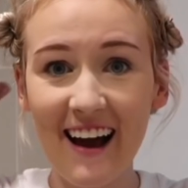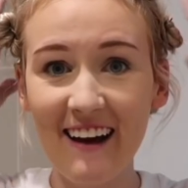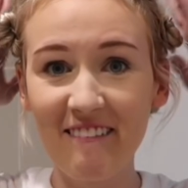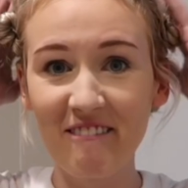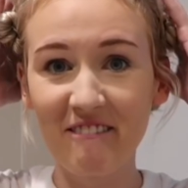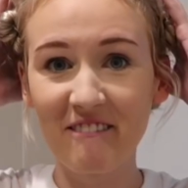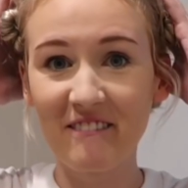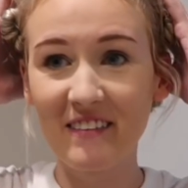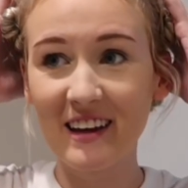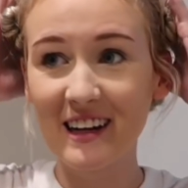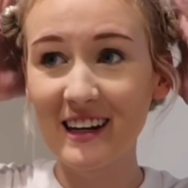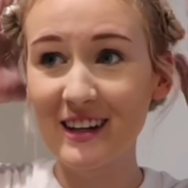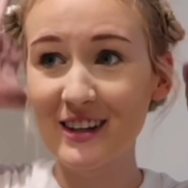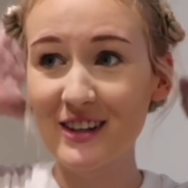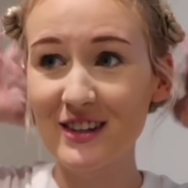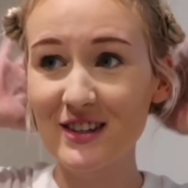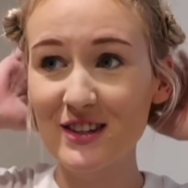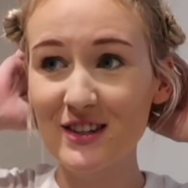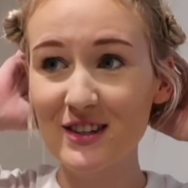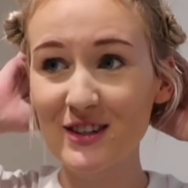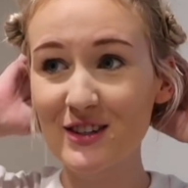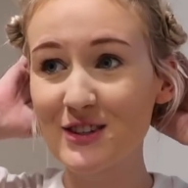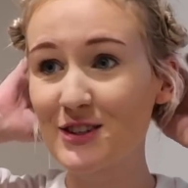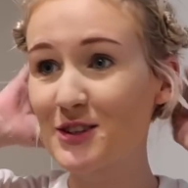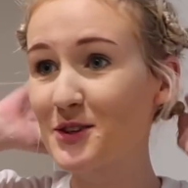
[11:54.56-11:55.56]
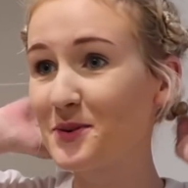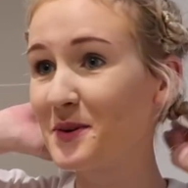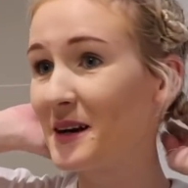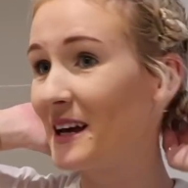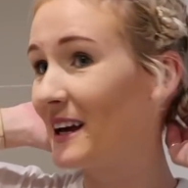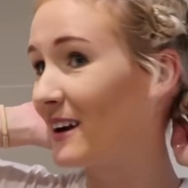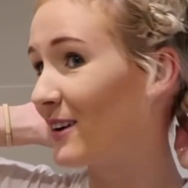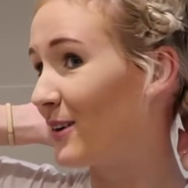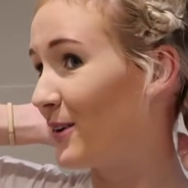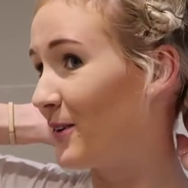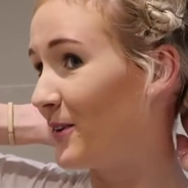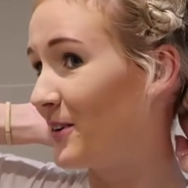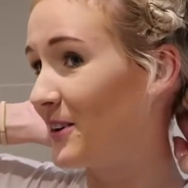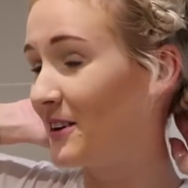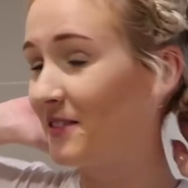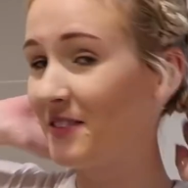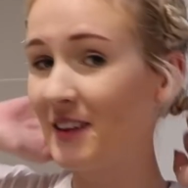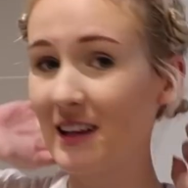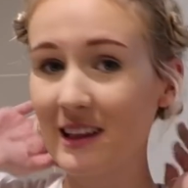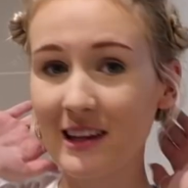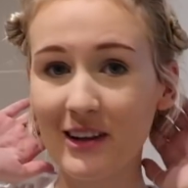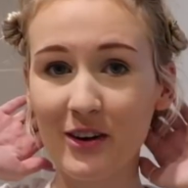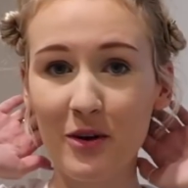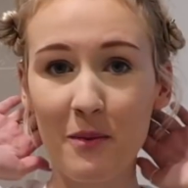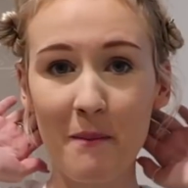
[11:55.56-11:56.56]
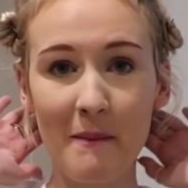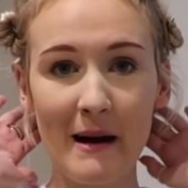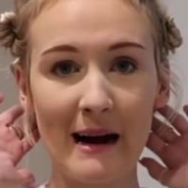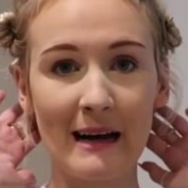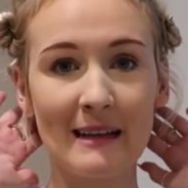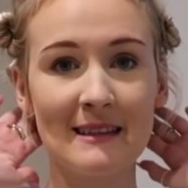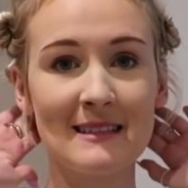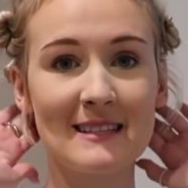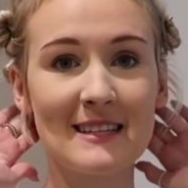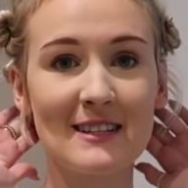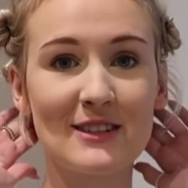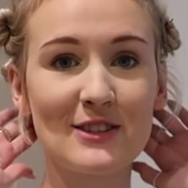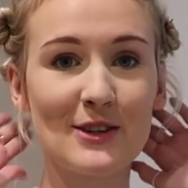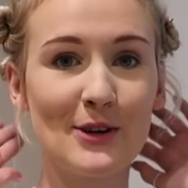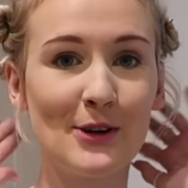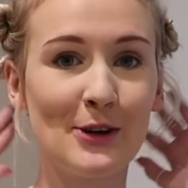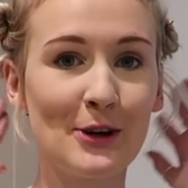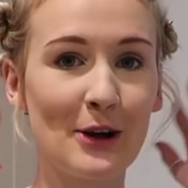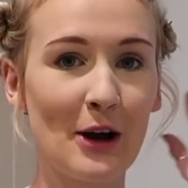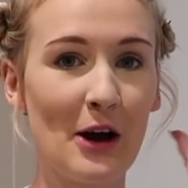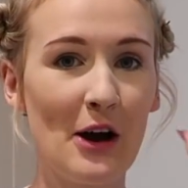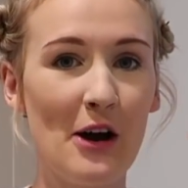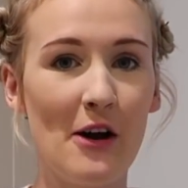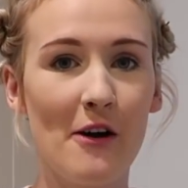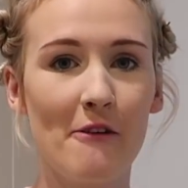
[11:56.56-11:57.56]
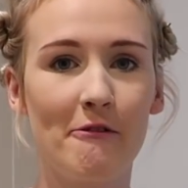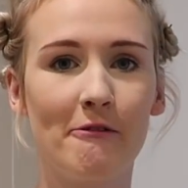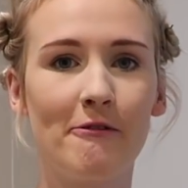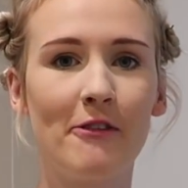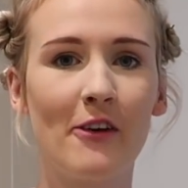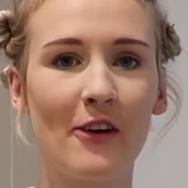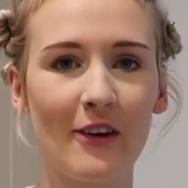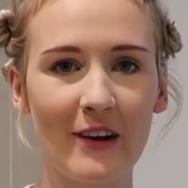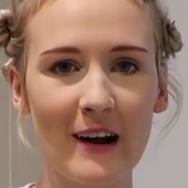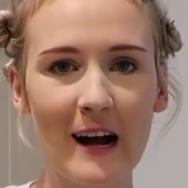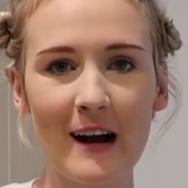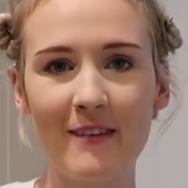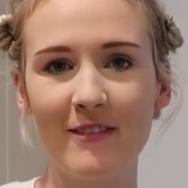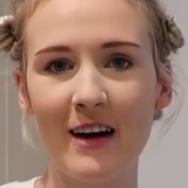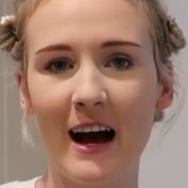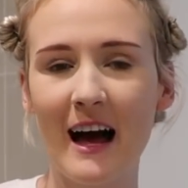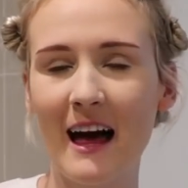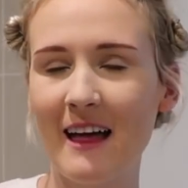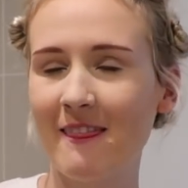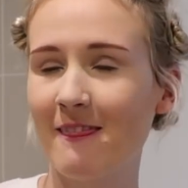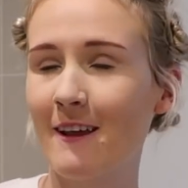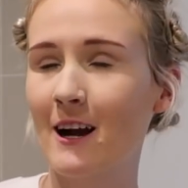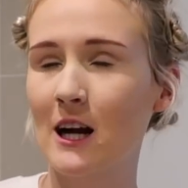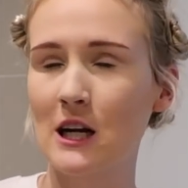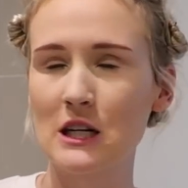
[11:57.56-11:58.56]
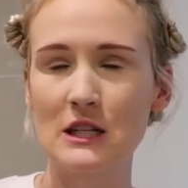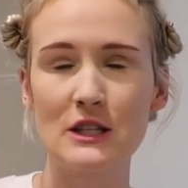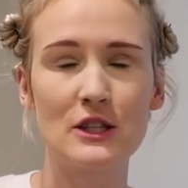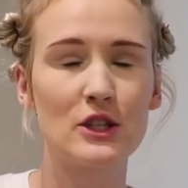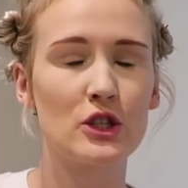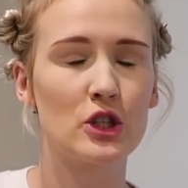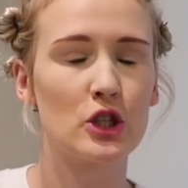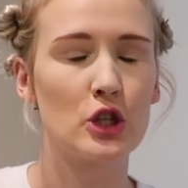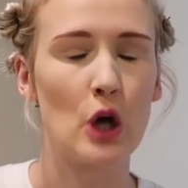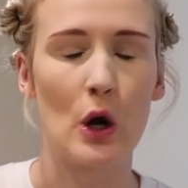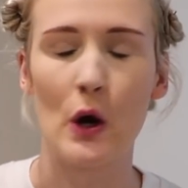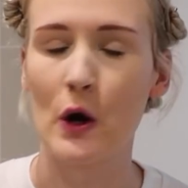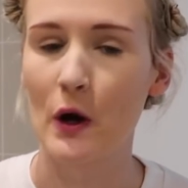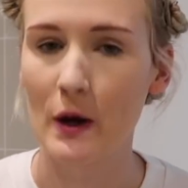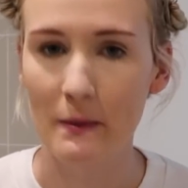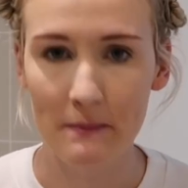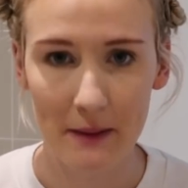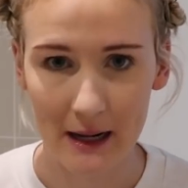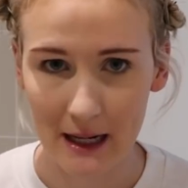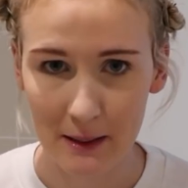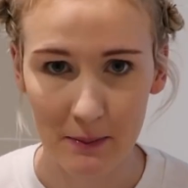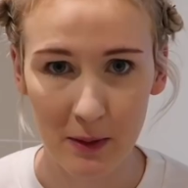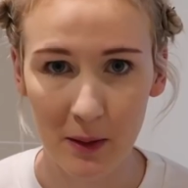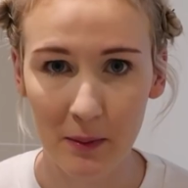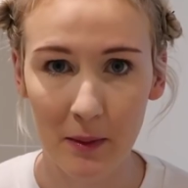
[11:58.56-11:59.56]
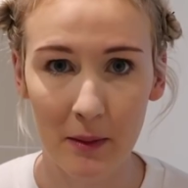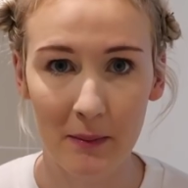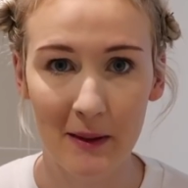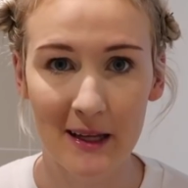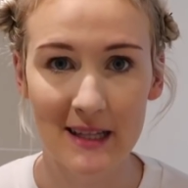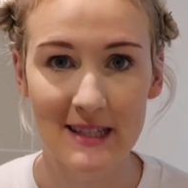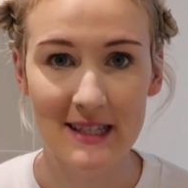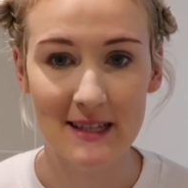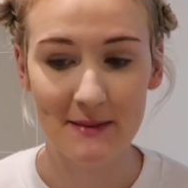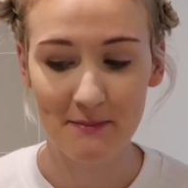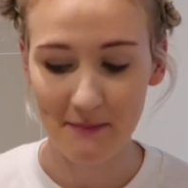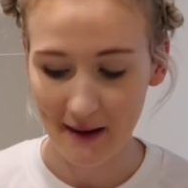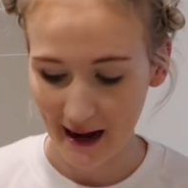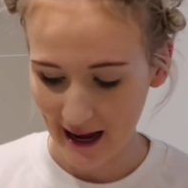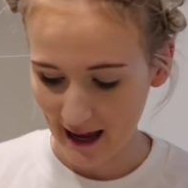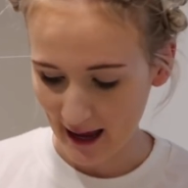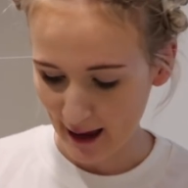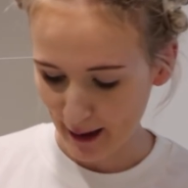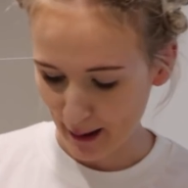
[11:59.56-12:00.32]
I have finished doing all of the little buns. It took forever and there are so many bobby pins in my